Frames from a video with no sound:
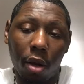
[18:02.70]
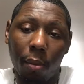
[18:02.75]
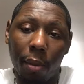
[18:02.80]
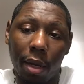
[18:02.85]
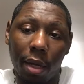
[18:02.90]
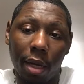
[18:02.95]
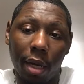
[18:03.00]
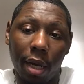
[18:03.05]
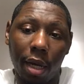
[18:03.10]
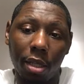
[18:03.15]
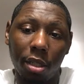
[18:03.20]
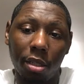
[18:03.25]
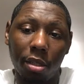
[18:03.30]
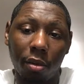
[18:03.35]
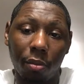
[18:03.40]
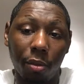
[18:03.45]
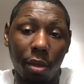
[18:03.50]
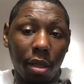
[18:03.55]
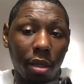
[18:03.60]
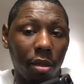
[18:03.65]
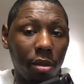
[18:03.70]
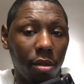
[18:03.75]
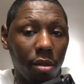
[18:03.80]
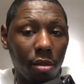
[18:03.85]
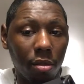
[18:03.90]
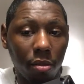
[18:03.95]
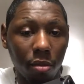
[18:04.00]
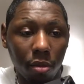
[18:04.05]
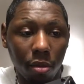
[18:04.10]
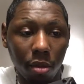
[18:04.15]
on my conscience of me
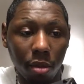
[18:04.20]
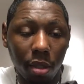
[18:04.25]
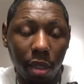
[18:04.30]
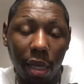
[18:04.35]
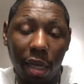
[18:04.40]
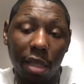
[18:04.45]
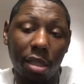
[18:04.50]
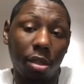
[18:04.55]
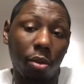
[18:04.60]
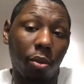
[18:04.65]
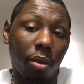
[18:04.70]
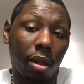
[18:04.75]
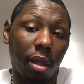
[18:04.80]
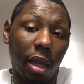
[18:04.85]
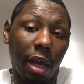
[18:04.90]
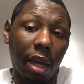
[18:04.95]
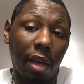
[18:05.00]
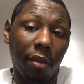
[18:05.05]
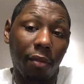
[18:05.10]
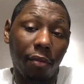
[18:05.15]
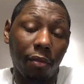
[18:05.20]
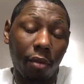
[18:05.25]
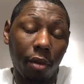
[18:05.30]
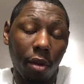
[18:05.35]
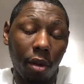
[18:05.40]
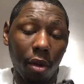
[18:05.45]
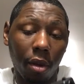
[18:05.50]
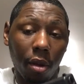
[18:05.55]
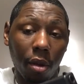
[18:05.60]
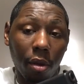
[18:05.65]
taking someone's life,
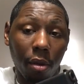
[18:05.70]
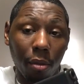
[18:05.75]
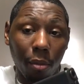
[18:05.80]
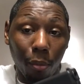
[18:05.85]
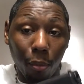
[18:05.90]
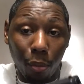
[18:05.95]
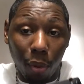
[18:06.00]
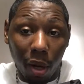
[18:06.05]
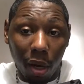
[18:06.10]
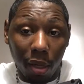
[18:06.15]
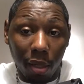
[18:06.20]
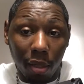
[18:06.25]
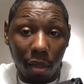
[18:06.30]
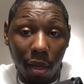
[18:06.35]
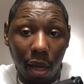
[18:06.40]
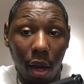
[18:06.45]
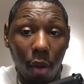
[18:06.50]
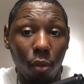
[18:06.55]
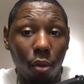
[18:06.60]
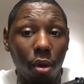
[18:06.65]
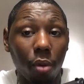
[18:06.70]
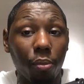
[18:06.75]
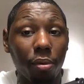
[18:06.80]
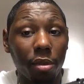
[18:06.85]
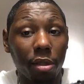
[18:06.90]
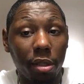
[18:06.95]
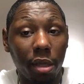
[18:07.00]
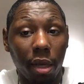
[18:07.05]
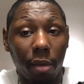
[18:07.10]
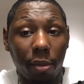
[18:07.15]
but I will
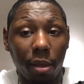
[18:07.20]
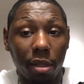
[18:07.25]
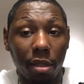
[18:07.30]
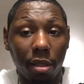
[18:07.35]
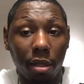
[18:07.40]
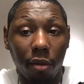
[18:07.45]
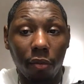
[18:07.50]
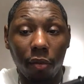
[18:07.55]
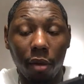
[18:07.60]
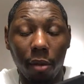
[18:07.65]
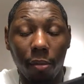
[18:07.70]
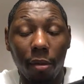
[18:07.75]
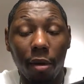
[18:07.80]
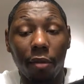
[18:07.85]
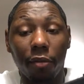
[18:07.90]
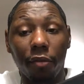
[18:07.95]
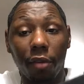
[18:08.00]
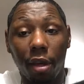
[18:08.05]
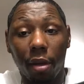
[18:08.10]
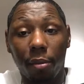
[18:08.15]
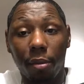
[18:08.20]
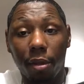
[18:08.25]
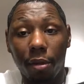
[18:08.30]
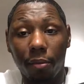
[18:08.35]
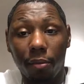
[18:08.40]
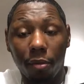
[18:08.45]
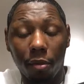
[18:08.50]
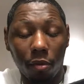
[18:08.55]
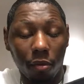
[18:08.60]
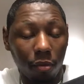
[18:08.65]
protect myself and my family.
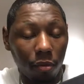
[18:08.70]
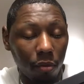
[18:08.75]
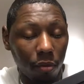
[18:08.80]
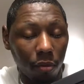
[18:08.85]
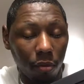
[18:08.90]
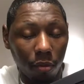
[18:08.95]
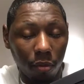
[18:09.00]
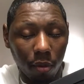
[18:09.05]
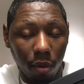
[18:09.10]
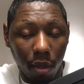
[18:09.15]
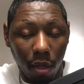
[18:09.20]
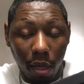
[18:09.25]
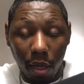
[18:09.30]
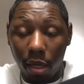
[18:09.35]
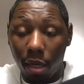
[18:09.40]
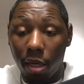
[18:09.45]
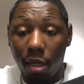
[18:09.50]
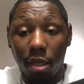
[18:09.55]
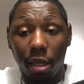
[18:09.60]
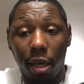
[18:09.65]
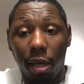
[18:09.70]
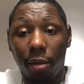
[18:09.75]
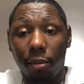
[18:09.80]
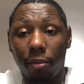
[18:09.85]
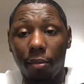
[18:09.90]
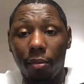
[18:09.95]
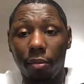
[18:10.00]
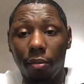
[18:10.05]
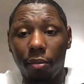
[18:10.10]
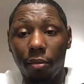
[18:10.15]
End of the day,
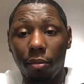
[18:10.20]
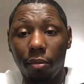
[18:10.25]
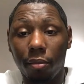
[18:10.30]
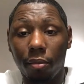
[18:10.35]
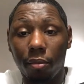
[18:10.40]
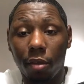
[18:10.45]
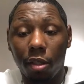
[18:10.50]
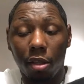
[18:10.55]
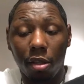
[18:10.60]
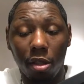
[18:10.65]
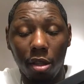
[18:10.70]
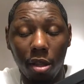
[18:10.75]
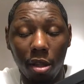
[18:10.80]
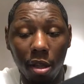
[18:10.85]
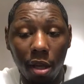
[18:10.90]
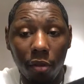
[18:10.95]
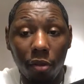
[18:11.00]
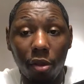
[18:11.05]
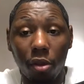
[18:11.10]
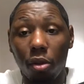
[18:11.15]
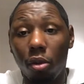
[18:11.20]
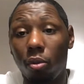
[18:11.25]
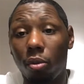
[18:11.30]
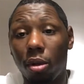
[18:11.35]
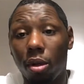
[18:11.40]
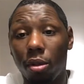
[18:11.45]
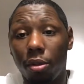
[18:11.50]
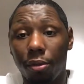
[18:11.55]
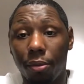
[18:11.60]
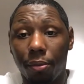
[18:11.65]
there's nothing no one
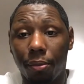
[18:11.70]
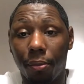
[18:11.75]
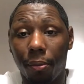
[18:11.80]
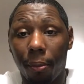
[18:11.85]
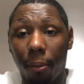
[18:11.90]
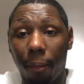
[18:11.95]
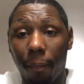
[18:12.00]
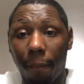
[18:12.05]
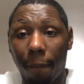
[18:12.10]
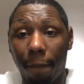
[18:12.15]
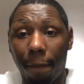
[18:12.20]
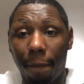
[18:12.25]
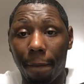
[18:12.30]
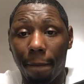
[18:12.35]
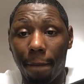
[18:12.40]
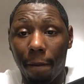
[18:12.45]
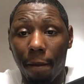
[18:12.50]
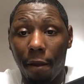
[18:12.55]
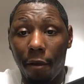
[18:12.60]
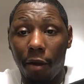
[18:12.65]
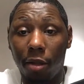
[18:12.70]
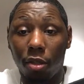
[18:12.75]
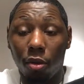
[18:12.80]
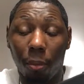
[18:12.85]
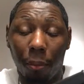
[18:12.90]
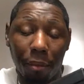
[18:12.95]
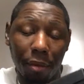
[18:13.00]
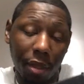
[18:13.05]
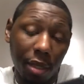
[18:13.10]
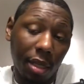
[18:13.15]
could do. All right, so
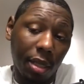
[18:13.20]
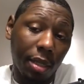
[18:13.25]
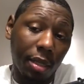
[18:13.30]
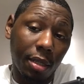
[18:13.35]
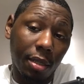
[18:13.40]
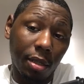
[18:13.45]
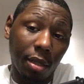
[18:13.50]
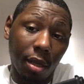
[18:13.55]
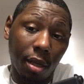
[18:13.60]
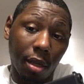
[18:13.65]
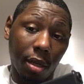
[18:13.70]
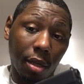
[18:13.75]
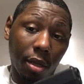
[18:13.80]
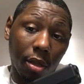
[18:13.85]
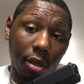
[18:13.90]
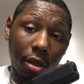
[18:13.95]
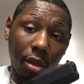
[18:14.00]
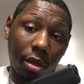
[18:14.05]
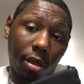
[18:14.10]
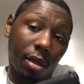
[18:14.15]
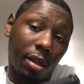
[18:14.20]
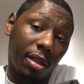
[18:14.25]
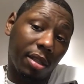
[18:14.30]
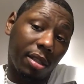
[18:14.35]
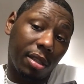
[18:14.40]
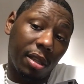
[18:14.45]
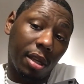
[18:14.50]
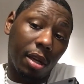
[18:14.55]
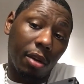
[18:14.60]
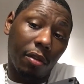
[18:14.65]
please
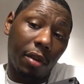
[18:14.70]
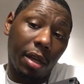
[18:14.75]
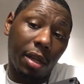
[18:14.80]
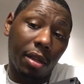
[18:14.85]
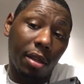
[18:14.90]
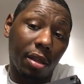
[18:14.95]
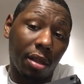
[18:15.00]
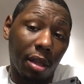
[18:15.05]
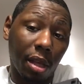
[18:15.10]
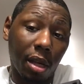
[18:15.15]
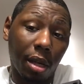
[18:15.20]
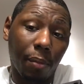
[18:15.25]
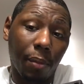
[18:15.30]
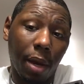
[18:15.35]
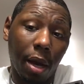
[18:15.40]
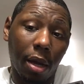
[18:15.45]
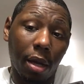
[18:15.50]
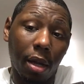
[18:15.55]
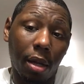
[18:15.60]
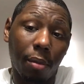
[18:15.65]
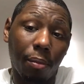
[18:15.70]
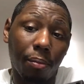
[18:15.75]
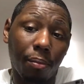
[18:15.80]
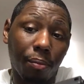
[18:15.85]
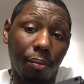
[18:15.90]
consider it, think about it,